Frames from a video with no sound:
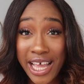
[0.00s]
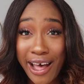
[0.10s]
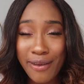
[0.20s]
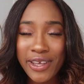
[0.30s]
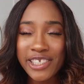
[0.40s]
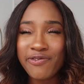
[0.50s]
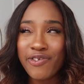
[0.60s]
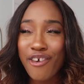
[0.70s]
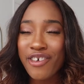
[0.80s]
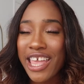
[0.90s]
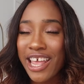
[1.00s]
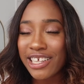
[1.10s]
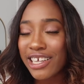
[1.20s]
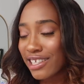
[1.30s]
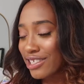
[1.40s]
time, it's very
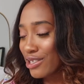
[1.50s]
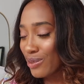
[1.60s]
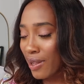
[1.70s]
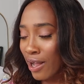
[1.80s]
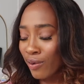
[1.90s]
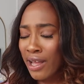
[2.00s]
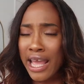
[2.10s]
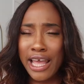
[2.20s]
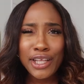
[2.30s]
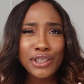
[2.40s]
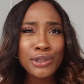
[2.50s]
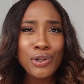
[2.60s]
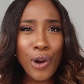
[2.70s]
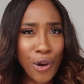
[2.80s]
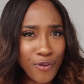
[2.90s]
elegant as well. It's
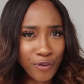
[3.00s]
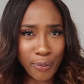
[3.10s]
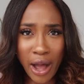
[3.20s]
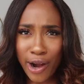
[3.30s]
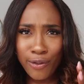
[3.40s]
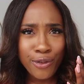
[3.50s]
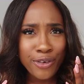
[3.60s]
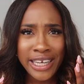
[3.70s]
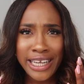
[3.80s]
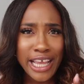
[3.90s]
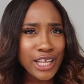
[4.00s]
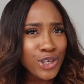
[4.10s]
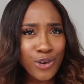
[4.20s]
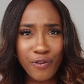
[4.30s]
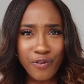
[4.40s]
not overpowering,
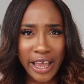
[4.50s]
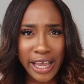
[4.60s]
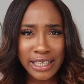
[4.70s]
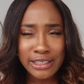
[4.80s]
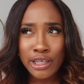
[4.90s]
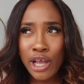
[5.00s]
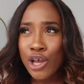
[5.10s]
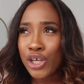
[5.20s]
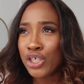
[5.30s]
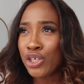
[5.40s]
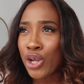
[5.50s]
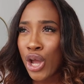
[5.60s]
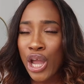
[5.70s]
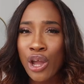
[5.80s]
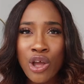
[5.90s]
in your face, you
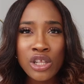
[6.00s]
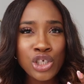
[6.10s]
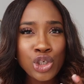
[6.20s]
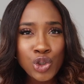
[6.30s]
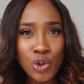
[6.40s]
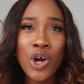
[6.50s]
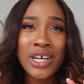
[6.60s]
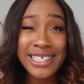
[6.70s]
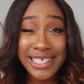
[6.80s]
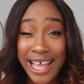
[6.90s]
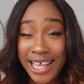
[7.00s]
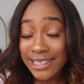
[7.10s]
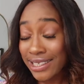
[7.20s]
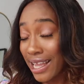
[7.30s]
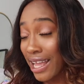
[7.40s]
know, strong
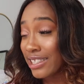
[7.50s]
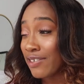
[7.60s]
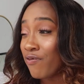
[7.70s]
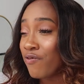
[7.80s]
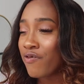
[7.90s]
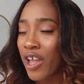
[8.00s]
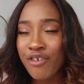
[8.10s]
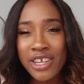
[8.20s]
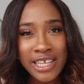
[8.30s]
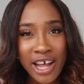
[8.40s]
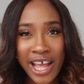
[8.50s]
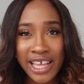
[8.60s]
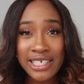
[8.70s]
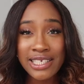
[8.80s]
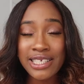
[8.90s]
scent. It's a very
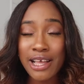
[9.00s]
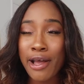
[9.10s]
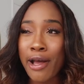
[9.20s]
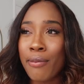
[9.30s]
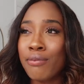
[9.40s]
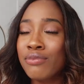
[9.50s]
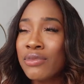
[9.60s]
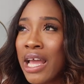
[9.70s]
nice um,